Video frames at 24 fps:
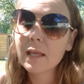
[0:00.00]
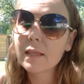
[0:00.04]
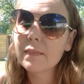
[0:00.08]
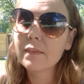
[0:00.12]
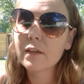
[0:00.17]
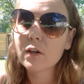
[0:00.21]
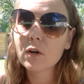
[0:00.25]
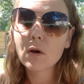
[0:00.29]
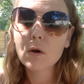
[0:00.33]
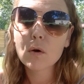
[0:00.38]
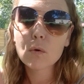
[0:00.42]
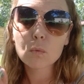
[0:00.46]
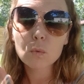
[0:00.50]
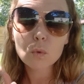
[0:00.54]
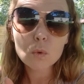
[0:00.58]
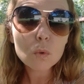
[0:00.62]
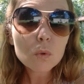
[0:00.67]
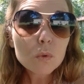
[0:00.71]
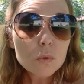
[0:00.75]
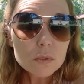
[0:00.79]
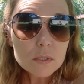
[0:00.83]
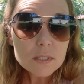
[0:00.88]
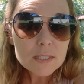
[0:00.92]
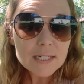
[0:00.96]
There are
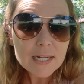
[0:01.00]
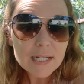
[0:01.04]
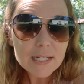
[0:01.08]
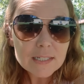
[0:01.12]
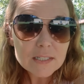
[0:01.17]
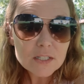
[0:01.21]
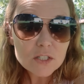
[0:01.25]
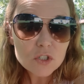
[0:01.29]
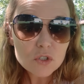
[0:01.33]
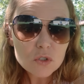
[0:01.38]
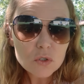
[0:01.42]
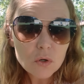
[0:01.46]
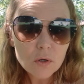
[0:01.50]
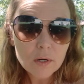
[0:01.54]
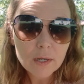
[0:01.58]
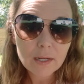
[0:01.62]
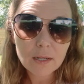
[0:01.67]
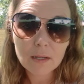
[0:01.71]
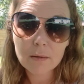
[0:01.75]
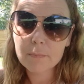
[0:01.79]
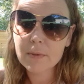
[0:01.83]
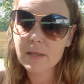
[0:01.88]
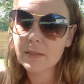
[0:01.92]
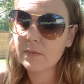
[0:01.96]
rules to
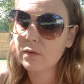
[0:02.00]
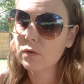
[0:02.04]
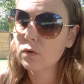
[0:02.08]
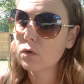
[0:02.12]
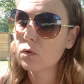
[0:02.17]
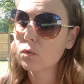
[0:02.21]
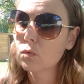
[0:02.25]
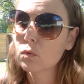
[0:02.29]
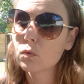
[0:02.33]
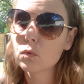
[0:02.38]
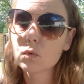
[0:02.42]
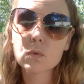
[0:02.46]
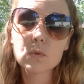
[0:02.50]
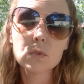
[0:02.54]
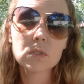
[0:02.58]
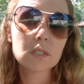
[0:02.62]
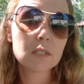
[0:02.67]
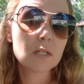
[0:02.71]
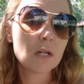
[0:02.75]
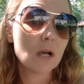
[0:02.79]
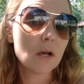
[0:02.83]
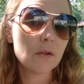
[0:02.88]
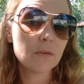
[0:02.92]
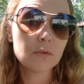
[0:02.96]
Instagram, and there are
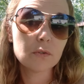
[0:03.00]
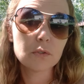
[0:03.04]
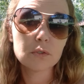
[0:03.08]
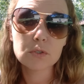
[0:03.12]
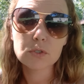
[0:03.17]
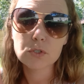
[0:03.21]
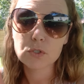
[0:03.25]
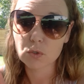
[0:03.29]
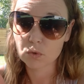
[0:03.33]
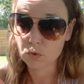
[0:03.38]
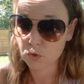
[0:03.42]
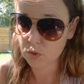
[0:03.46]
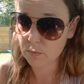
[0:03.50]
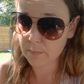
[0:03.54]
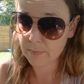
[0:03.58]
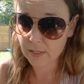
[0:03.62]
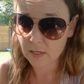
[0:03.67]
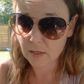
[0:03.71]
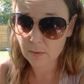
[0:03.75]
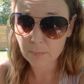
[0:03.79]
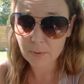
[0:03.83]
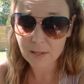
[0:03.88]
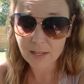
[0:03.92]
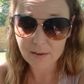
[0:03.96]
rules to other social
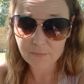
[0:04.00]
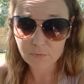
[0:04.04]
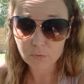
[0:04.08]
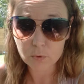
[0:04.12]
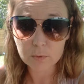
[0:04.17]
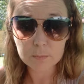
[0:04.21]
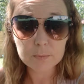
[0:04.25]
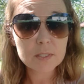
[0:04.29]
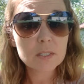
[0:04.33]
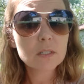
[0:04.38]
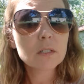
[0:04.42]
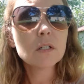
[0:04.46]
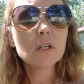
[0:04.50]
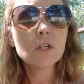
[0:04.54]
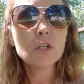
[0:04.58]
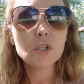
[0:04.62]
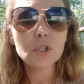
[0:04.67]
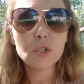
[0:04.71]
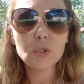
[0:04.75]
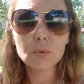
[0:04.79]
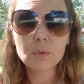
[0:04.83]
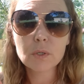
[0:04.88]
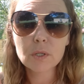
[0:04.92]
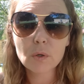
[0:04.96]
media platforms.
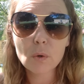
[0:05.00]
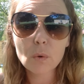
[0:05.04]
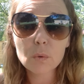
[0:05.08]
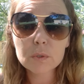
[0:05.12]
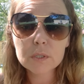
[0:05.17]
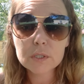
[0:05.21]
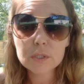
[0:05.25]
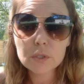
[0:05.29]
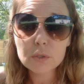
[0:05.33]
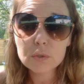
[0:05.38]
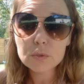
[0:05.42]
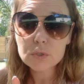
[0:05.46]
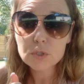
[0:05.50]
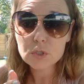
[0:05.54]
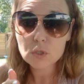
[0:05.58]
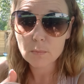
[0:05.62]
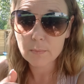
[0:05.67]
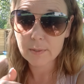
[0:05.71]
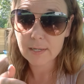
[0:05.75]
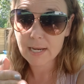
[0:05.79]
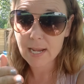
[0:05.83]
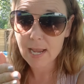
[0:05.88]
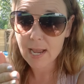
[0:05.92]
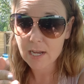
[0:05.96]
You can only do so
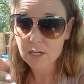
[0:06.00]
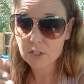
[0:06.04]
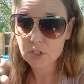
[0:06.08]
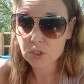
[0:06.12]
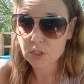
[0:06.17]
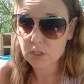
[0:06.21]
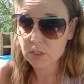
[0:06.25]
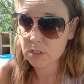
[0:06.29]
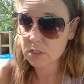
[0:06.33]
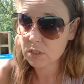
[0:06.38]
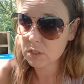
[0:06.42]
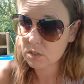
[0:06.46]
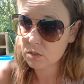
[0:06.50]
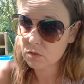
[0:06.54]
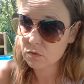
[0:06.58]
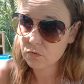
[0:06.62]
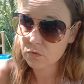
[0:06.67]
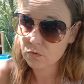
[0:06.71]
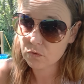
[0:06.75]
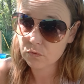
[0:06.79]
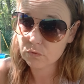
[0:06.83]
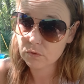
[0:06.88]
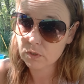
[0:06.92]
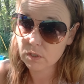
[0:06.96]
many actions,
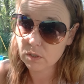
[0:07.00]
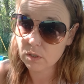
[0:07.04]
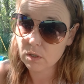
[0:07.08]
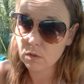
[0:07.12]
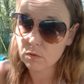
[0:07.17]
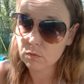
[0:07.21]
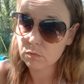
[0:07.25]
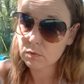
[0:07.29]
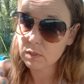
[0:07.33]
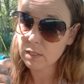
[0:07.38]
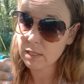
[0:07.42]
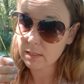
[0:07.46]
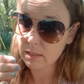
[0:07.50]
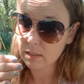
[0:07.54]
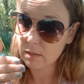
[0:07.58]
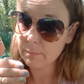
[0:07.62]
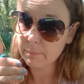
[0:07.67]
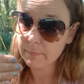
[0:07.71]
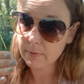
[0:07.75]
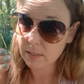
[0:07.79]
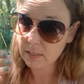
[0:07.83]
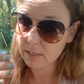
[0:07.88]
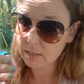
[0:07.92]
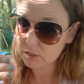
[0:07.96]
in
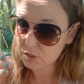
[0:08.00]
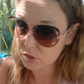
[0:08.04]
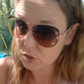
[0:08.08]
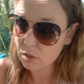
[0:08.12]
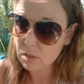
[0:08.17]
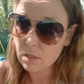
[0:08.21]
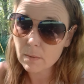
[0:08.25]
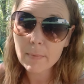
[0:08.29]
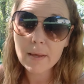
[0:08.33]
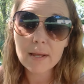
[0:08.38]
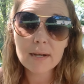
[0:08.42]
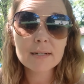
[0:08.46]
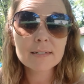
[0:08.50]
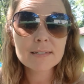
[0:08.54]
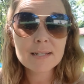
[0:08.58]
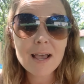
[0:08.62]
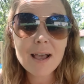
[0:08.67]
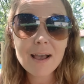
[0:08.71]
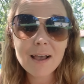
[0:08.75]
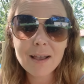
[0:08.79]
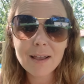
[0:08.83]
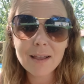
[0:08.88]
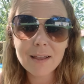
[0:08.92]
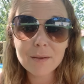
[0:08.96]
a certain amount of
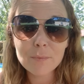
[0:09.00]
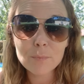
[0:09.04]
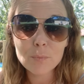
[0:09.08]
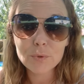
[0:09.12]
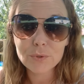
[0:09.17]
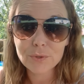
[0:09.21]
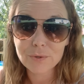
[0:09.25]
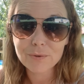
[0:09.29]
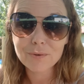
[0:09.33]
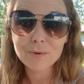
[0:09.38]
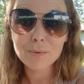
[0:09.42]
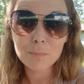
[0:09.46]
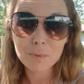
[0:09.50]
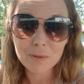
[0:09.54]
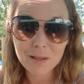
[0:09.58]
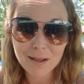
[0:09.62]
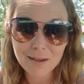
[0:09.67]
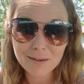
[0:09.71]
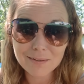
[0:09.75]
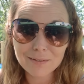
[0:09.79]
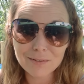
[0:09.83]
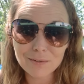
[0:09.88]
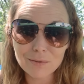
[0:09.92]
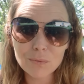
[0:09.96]
time, where they're going to
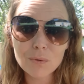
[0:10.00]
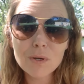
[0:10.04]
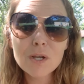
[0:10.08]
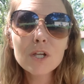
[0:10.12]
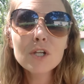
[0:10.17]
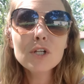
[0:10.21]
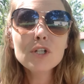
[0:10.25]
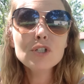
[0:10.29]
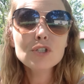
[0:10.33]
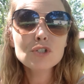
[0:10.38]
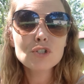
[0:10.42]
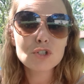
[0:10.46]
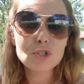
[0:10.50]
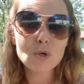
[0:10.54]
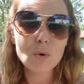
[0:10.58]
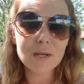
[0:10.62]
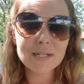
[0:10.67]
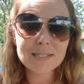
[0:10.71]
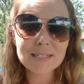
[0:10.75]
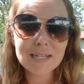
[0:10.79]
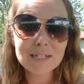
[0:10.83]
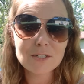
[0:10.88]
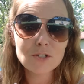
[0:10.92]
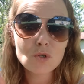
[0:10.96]
block you. So
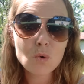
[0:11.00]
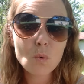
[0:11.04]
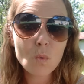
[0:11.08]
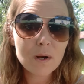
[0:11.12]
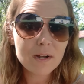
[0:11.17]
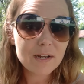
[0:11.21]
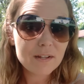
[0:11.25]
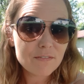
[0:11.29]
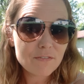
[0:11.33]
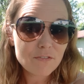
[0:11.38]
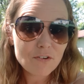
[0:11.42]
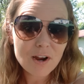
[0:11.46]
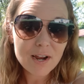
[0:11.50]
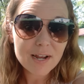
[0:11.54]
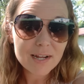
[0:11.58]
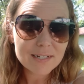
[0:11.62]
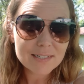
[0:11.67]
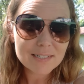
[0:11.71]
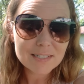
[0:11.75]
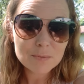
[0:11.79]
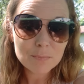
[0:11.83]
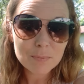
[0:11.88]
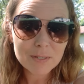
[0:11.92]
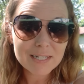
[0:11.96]
I say 20
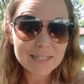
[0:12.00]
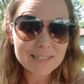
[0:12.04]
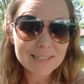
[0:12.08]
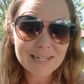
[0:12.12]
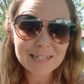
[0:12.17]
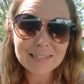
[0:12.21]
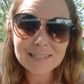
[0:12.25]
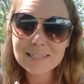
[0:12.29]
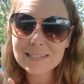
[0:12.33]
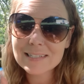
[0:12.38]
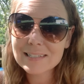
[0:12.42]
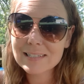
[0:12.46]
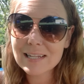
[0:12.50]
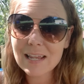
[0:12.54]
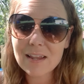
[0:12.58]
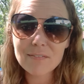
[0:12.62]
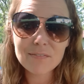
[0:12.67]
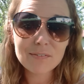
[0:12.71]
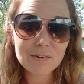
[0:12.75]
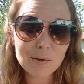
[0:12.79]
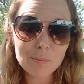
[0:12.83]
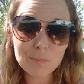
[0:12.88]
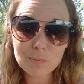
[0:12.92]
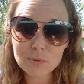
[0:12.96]
friends because that's a
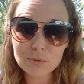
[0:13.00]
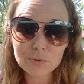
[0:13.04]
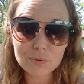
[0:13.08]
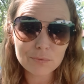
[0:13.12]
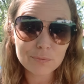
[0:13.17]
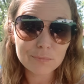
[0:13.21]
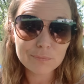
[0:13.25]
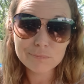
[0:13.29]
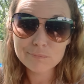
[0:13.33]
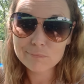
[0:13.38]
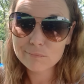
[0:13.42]
safe number.